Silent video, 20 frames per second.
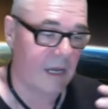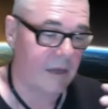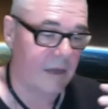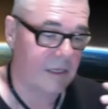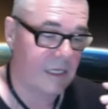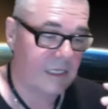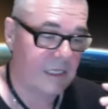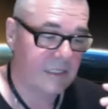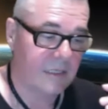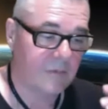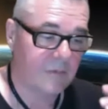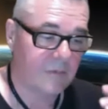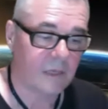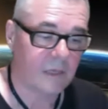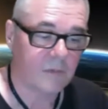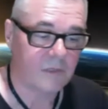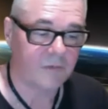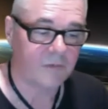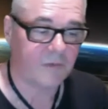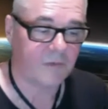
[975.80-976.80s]

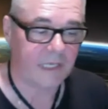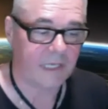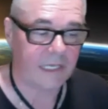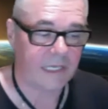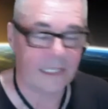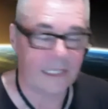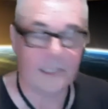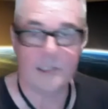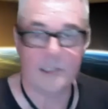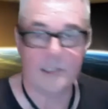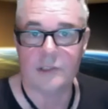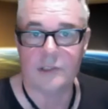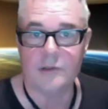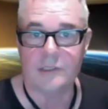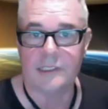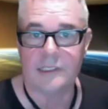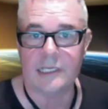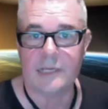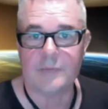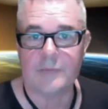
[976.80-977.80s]
Sometimes if you get in too
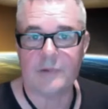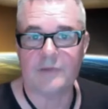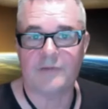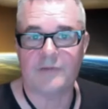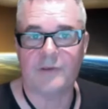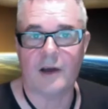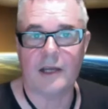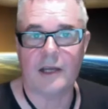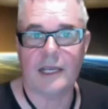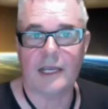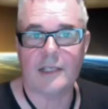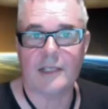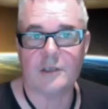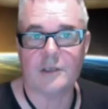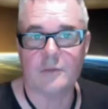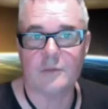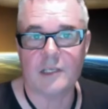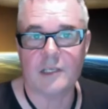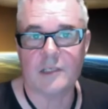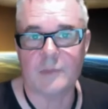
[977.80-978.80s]
deep and find out too
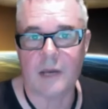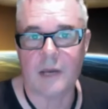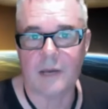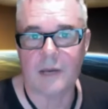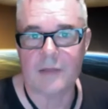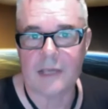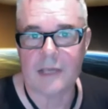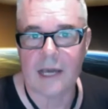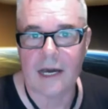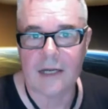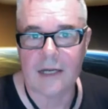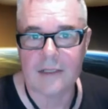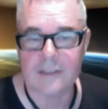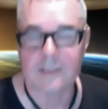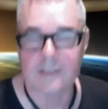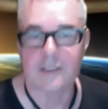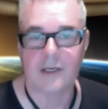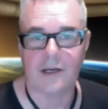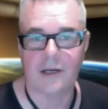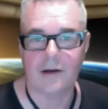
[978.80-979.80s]
much about the artist,
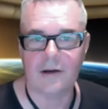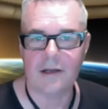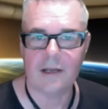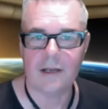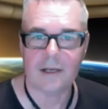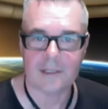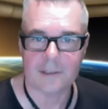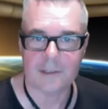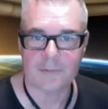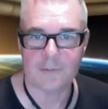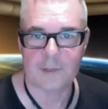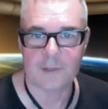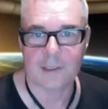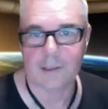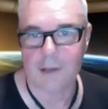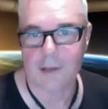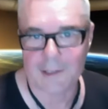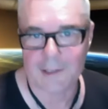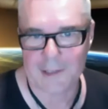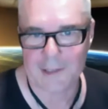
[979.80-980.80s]
you go, I don't actually really
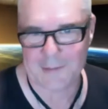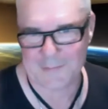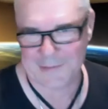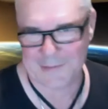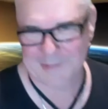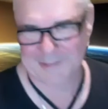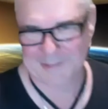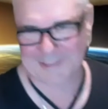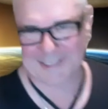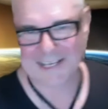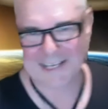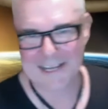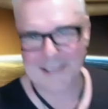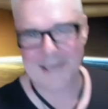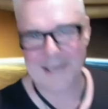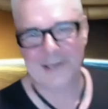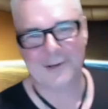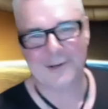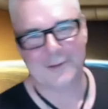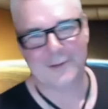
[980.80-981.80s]
like them because
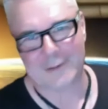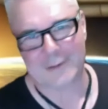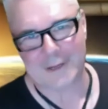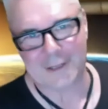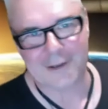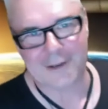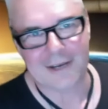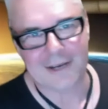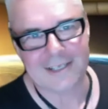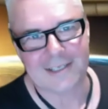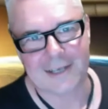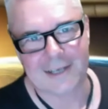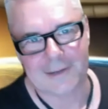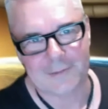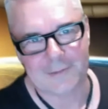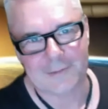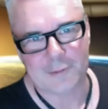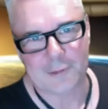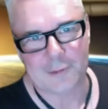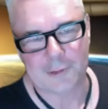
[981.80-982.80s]
they're not very nice
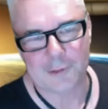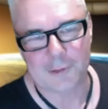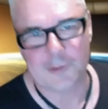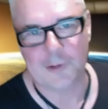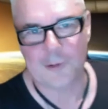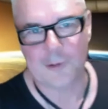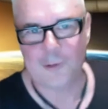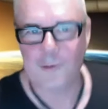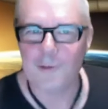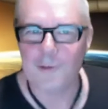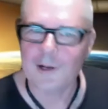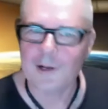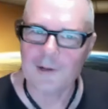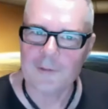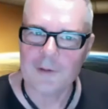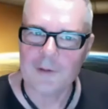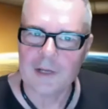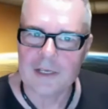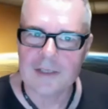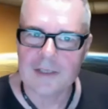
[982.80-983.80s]
after all, or whatever
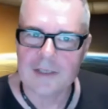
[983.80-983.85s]
it is,